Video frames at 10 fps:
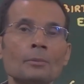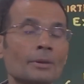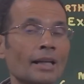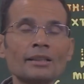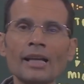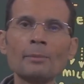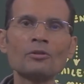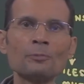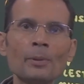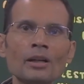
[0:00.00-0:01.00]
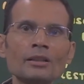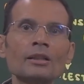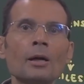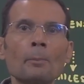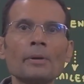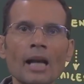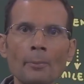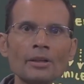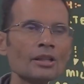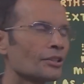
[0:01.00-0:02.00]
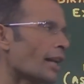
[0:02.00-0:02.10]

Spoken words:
But at the time of birth, pyramidal